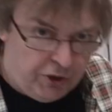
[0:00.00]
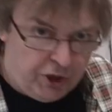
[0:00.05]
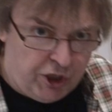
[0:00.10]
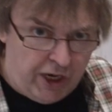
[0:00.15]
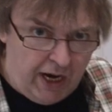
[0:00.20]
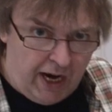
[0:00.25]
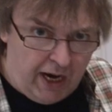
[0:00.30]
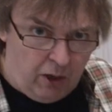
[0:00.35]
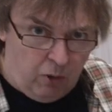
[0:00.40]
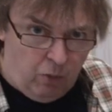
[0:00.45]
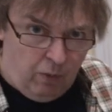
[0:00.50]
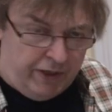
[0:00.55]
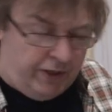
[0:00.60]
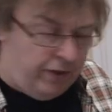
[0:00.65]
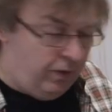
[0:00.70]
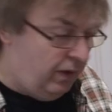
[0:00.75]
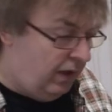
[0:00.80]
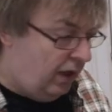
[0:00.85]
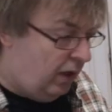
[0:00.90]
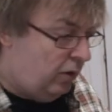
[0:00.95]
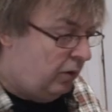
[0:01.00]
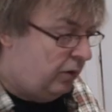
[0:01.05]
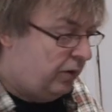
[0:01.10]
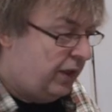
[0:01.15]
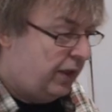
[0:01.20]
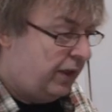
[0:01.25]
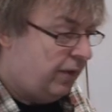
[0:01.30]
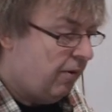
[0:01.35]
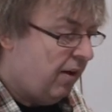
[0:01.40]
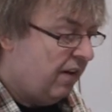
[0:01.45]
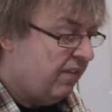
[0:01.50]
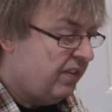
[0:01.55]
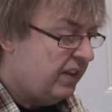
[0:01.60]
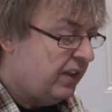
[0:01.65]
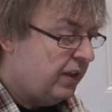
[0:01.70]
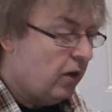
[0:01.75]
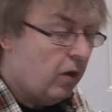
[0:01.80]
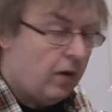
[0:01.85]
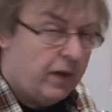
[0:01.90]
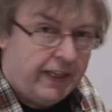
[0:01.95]
check when you load that you
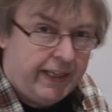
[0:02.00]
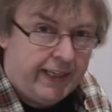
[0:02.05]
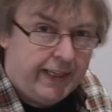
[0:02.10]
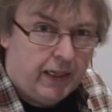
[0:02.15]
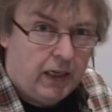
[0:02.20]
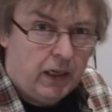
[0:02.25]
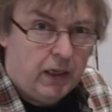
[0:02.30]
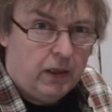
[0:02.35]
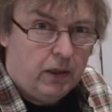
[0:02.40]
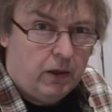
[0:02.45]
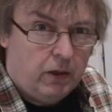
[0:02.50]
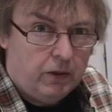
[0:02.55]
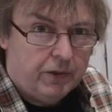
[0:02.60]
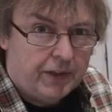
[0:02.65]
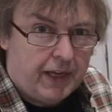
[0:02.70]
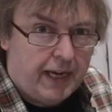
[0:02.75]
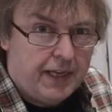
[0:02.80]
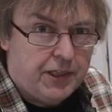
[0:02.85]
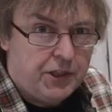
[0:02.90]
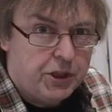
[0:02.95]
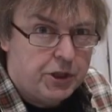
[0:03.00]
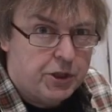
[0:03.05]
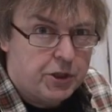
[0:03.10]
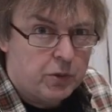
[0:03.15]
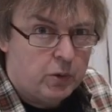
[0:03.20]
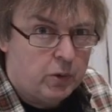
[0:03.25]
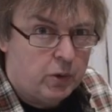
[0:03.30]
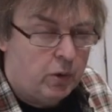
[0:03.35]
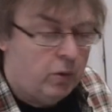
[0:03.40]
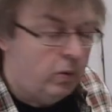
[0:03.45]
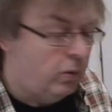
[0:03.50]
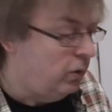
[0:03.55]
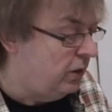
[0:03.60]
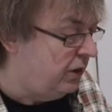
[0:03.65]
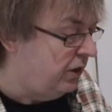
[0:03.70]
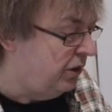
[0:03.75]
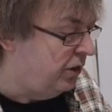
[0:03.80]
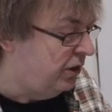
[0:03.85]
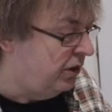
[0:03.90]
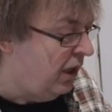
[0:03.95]
haven't got any curled edges or
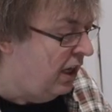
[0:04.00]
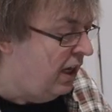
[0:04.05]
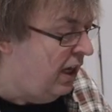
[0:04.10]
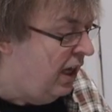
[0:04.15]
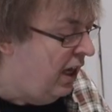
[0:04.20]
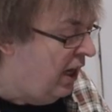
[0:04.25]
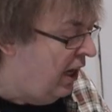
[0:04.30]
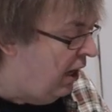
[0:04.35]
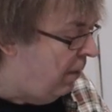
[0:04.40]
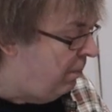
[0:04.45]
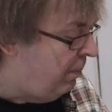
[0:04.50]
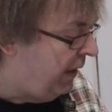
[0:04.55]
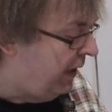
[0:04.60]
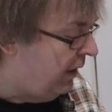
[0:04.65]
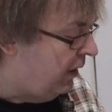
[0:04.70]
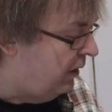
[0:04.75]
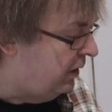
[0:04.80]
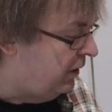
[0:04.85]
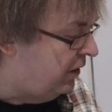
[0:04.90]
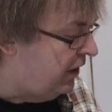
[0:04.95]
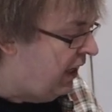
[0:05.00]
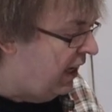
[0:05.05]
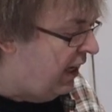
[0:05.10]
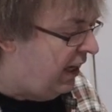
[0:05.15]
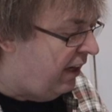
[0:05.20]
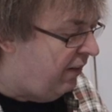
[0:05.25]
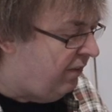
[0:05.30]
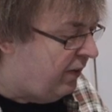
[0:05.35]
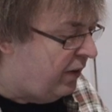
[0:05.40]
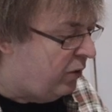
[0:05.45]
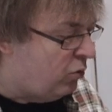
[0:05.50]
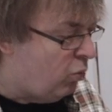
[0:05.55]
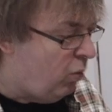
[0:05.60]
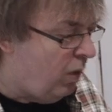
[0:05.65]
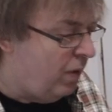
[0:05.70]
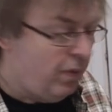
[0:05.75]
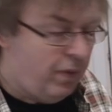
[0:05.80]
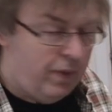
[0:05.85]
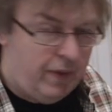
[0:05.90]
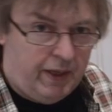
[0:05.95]
corners. Because if there's
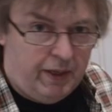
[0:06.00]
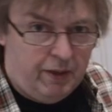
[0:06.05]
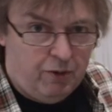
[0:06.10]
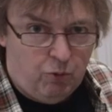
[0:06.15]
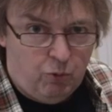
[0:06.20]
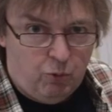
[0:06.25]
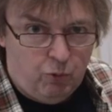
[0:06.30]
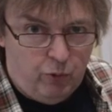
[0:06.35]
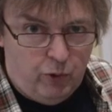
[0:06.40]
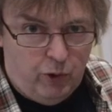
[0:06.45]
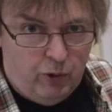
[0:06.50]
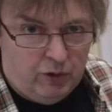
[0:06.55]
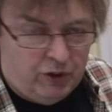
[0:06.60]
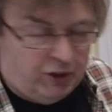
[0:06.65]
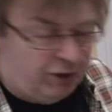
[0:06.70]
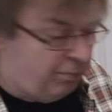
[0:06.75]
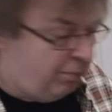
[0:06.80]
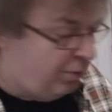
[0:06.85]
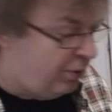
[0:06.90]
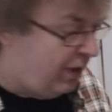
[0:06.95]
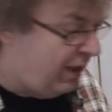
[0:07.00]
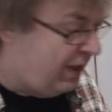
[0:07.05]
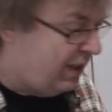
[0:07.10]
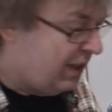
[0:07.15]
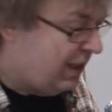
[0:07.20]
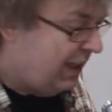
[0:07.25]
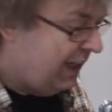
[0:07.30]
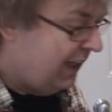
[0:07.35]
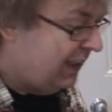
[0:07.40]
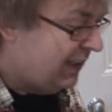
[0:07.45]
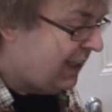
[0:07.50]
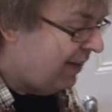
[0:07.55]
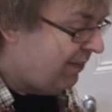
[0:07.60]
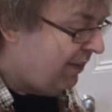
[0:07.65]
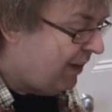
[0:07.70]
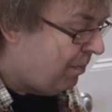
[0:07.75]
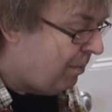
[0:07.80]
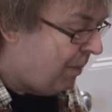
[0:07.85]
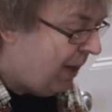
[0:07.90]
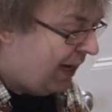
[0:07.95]
one thing ruins a print, is
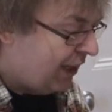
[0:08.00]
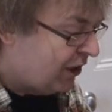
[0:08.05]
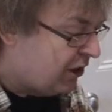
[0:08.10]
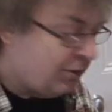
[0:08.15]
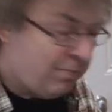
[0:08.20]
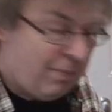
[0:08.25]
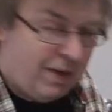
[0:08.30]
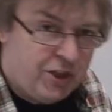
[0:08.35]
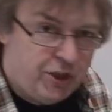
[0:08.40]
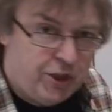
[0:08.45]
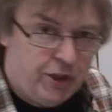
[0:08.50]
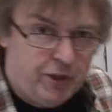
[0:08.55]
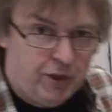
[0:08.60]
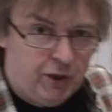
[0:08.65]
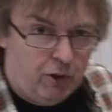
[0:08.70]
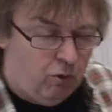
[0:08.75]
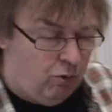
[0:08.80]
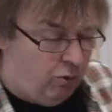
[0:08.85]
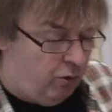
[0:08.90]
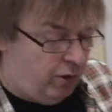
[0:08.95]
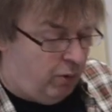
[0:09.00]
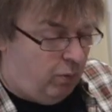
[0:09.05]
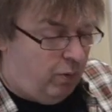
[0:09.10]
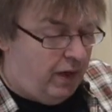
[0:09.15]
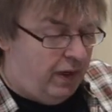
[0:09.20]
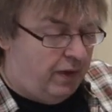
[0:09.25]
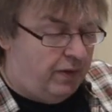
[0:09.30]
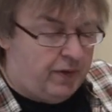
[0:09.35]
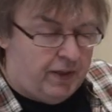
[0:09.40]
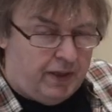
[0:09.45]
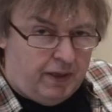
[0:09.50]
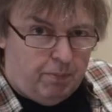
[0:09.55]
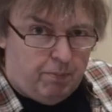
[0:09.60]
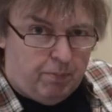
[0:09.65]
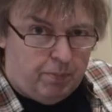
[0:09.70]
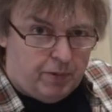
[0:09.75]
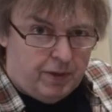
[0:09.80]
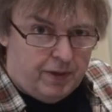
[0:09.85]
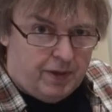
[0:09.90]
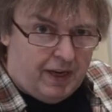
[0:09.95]
having a black smudge in the corner where the
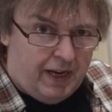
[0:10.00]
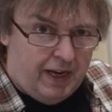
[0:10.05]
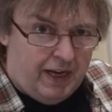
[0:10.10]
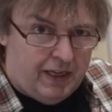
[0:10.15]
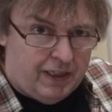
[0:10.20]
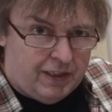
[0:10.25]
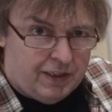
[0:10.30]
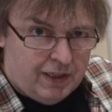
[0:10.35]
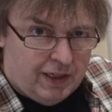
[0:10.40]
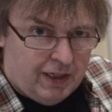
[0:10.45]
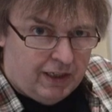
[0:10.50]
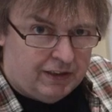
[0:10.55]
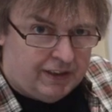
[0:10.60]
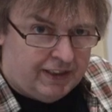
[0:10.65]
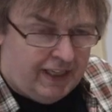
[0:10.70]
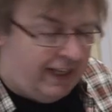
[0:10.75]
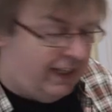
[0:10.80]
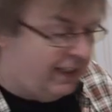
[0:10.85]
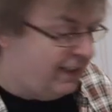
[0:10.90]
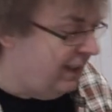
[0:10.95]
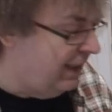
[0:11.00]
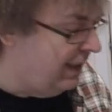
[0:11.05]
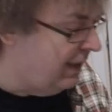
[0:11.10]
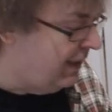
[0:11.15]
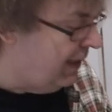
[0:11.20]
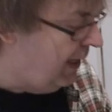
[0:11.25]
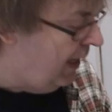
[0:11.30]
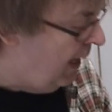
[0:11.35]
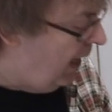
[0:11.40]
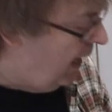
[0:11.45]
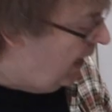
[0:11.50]
print head has hit it.